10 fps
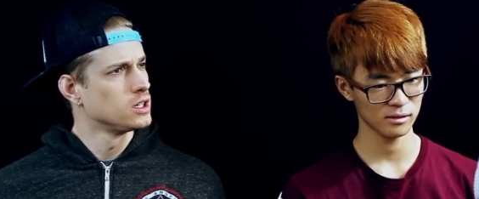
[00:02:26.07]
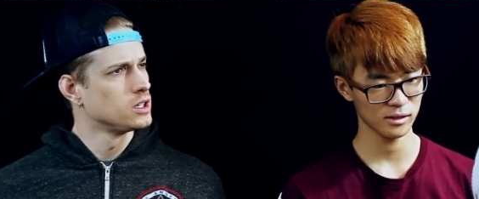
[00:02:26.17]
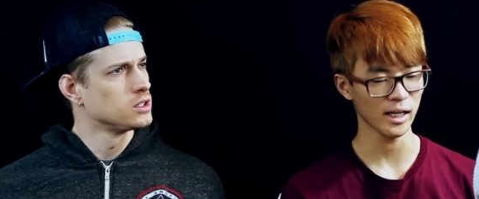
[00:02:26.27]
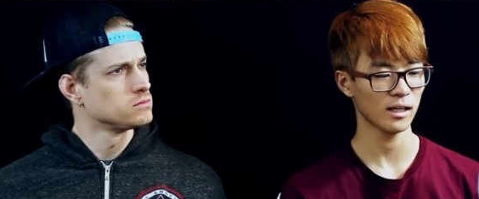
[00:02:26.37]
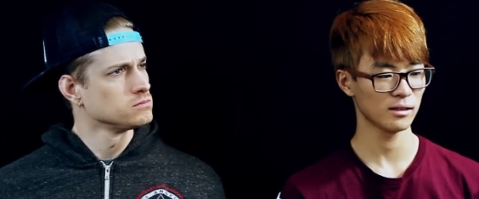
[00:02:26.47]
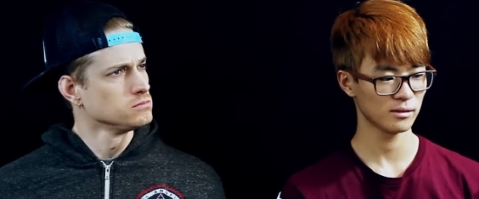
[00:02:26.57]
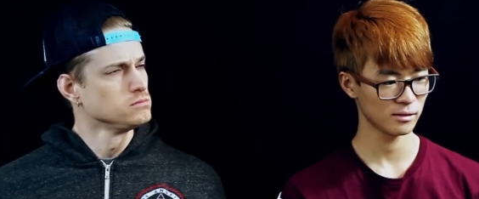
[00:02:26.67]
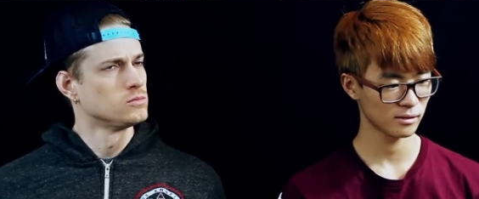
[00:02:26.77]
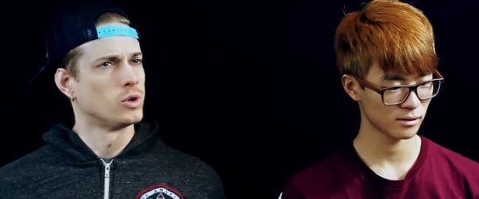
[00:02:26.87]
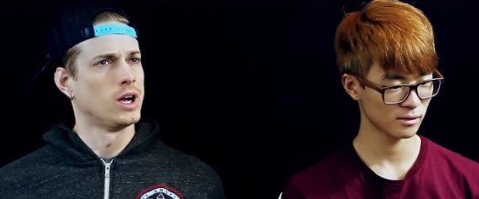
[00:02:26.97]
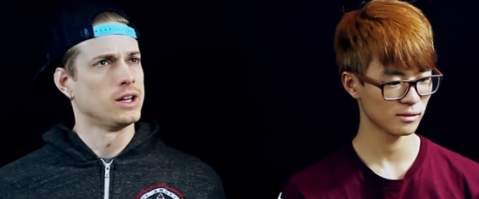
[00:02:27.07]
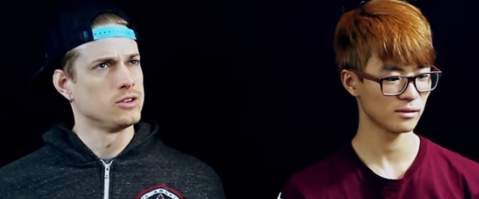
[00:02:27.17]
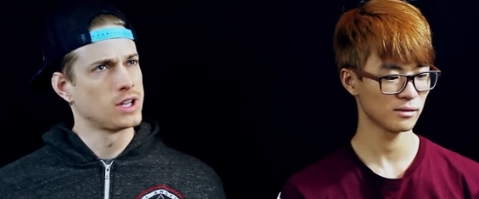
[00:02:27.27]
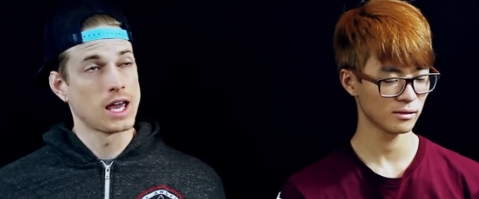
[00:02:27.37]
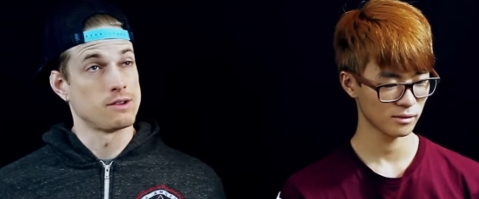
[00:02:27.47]
Speaker 1: Yeah. Right,
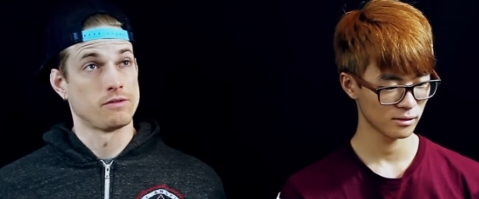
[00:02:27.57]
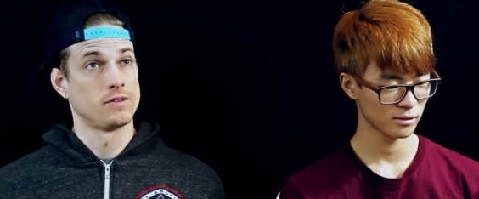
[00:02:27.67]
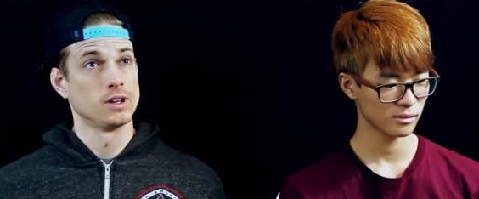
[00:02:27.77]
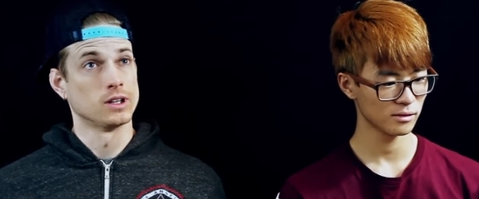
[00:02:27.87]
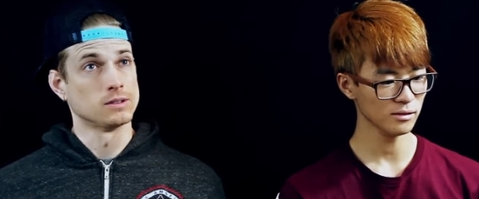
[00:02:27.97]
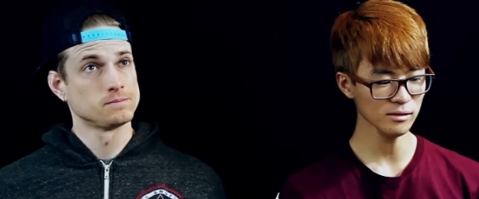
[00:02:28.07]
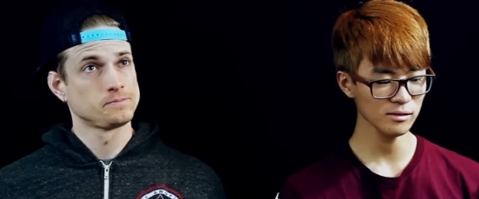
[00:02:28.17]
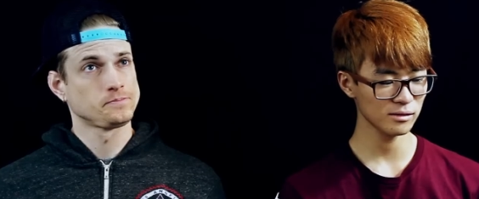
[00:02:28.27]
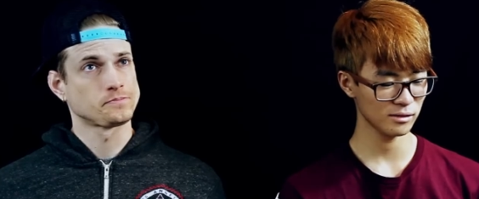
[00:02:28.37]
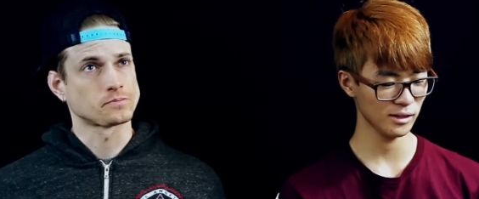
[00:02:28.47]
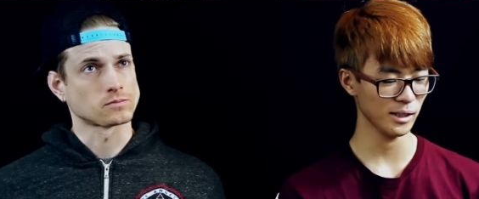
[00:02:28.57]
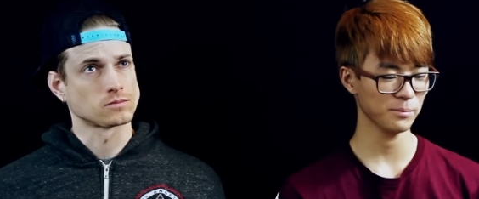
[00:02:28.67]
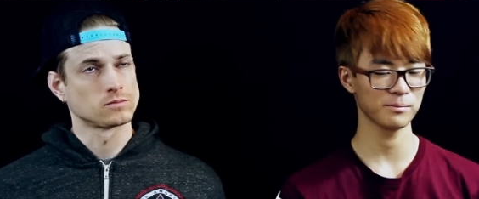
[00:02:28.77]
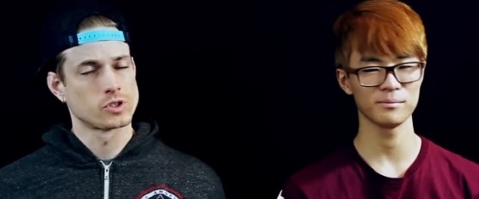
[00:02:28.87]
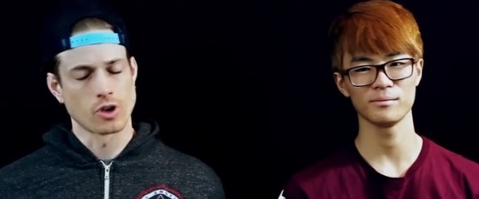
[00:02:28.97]
and you can't even feel it.
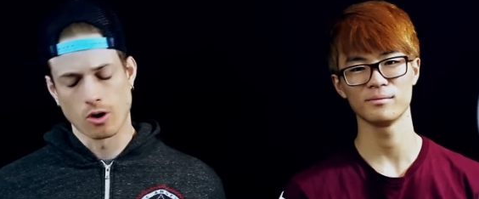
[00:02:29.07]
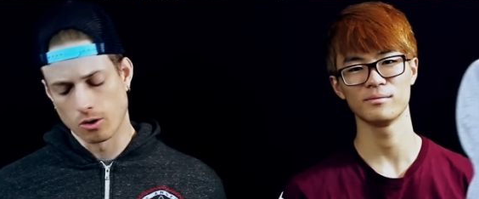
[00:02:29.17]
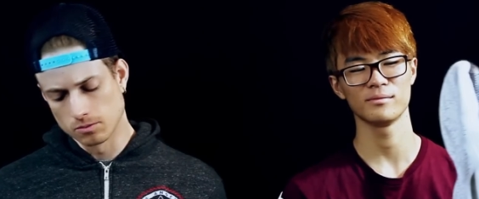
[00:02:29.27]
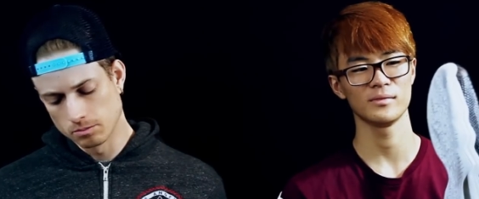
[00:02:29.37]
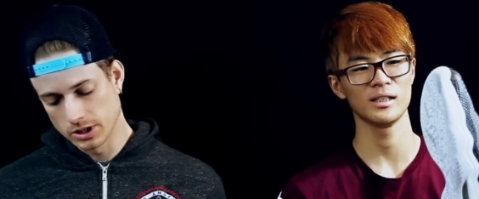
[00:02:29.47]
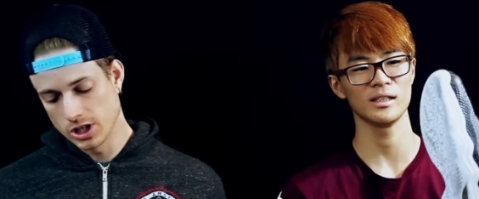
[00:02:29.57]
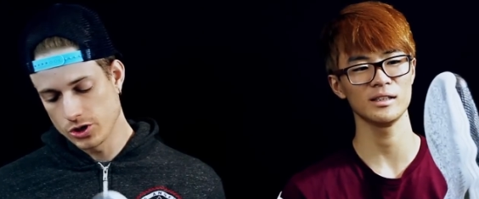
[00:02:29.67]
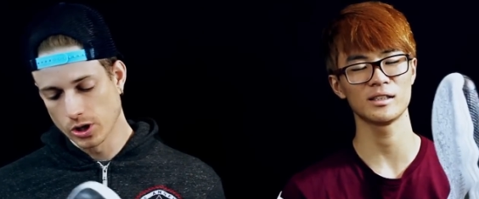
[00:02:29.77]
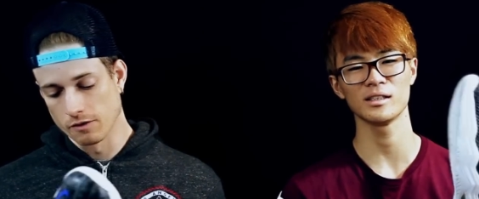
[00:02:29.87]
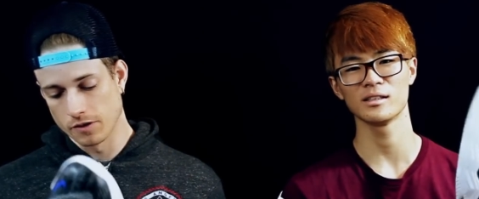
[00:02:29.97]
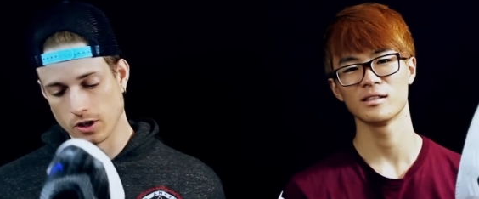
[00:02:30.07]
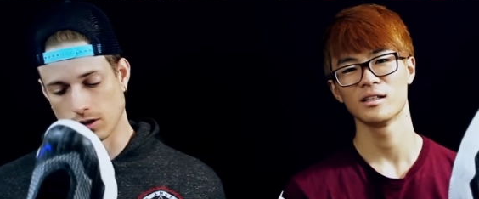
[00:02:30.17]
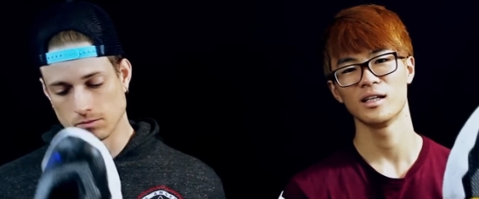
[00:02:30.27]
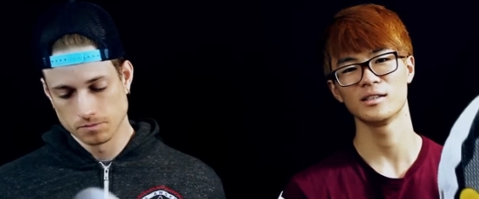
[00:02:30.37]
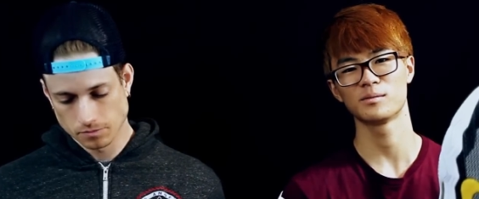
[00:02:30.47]
Yep. So, but it, this it, you could it,
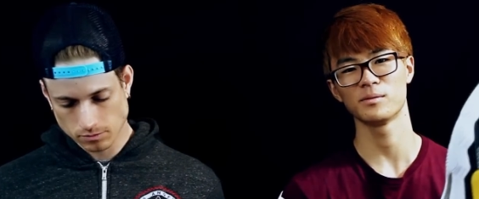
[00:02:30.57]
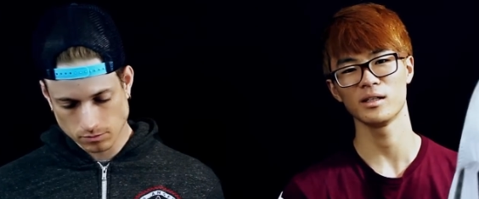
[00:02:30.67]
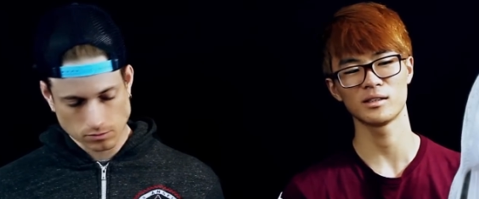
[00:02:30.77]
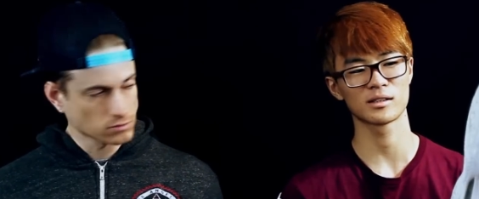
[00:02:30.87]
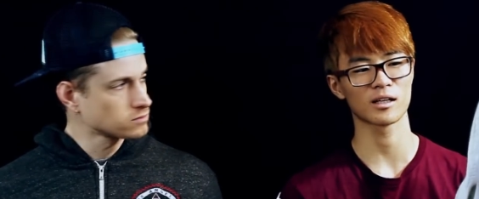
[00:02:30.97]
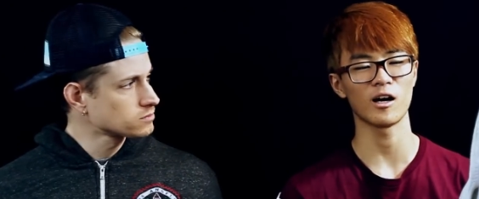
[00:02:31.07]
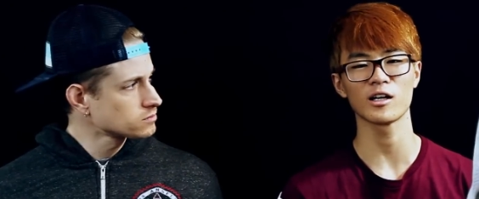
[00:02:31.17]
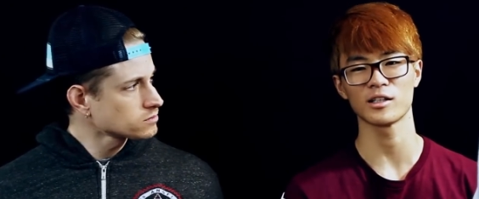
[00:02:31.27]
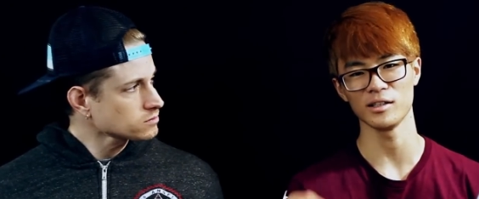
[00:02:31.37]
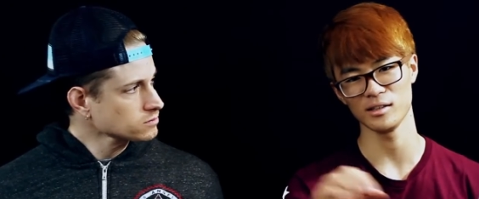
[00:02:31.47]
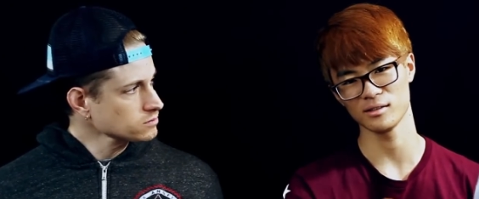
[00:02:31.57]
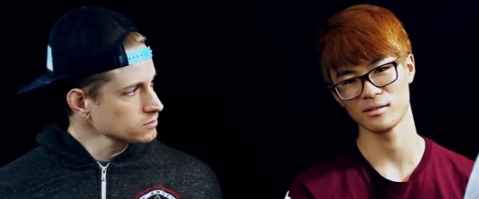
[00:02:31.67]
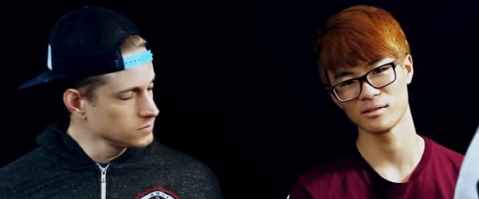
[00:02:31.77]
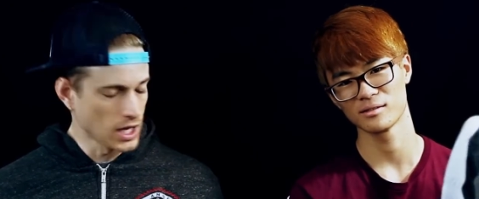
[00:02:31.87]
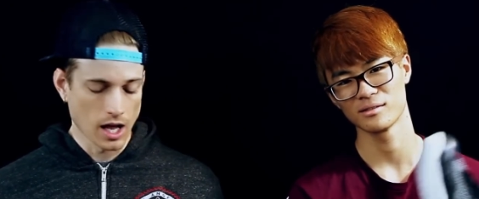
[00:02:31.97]
feel. It's it's concrete.
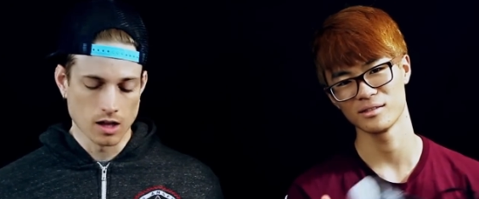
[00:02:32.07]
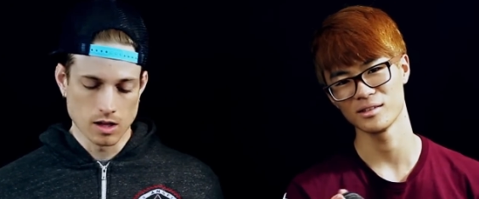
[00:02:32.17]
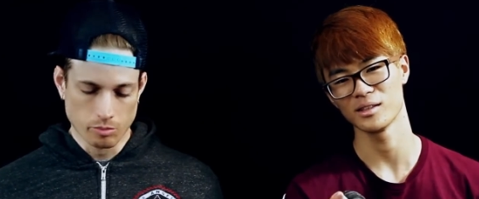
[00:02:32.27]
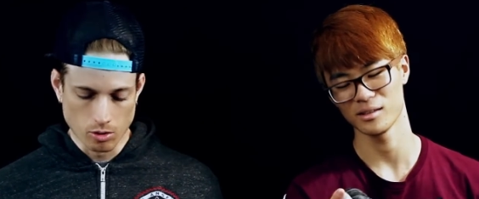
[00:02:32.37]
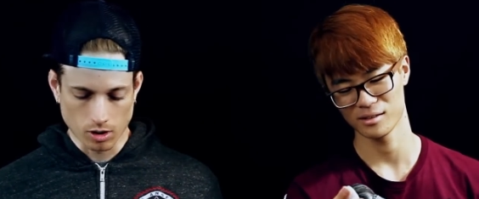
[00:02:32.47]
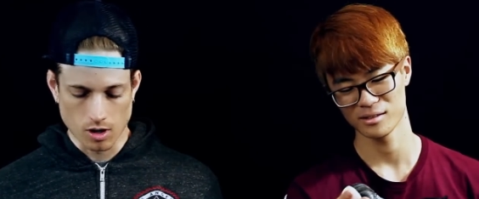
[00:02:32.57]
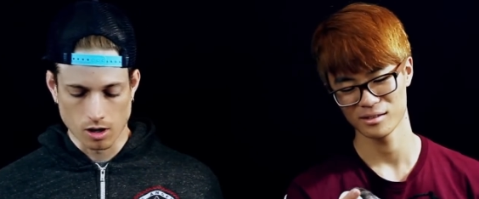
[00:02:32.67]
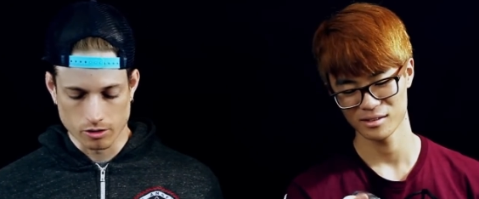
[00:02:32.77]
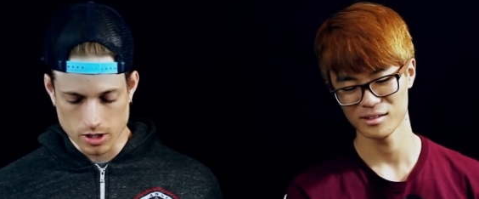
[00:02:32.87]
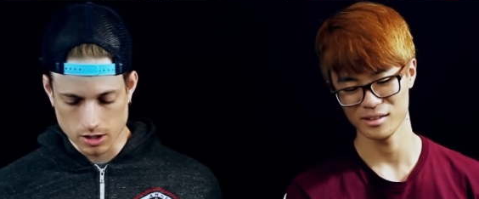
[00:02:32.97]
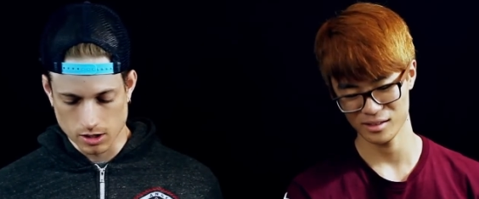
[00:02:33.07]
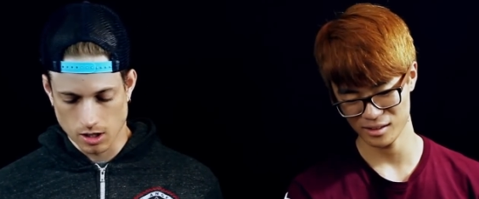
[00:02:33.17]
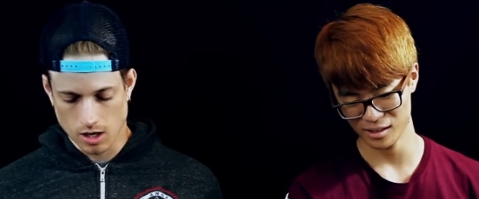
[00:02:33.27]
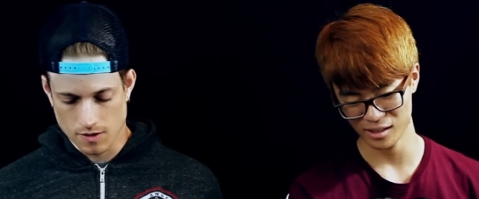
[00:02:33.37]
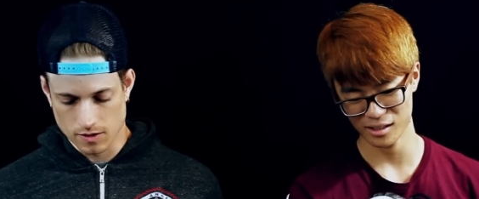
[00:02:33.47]
Yeah, they pour concrete in
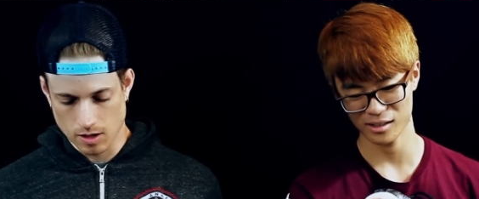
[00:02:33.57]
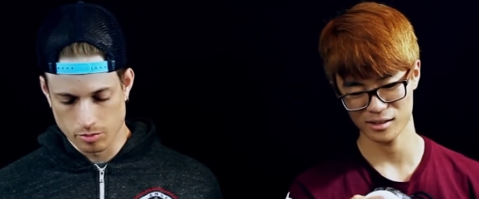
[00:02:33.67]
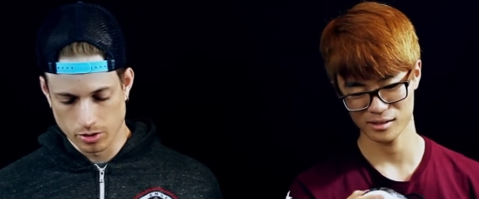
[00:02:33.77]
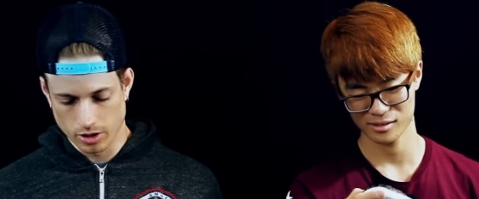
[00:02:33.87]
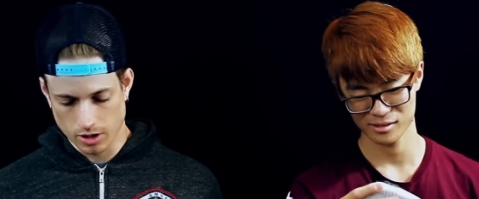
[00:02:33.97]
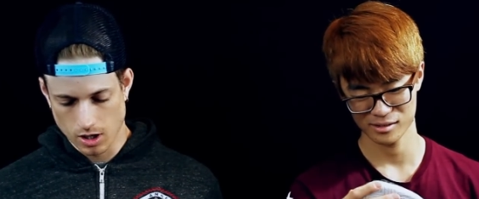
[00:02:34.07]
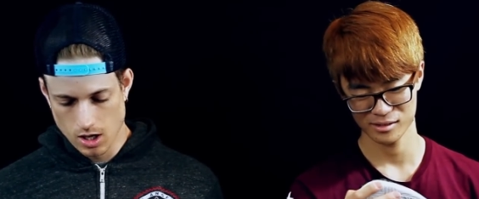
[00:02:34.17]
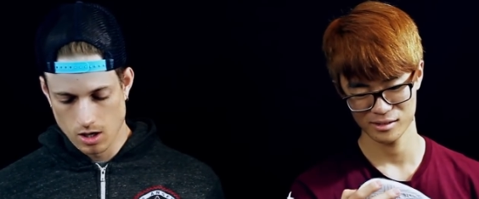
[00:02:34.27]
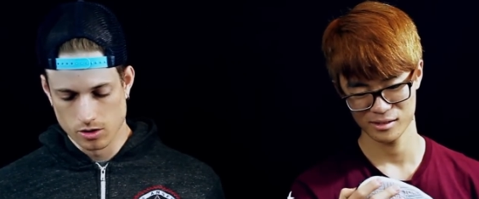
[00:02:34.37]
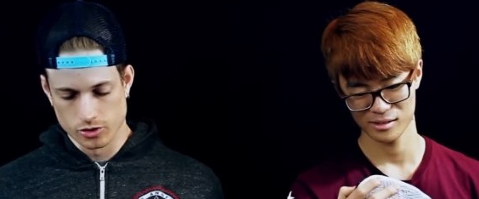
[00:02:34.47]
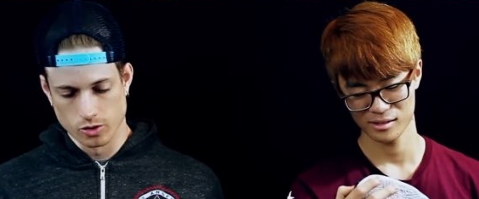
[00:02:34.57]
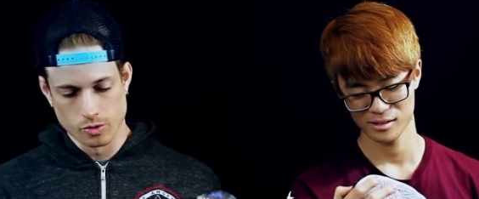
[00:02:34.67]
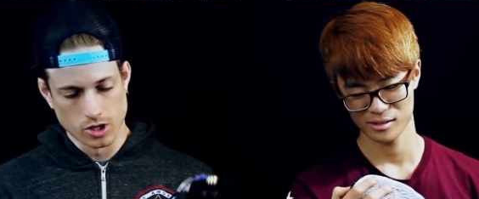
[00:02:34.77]
there, yeah. and then they put the zoom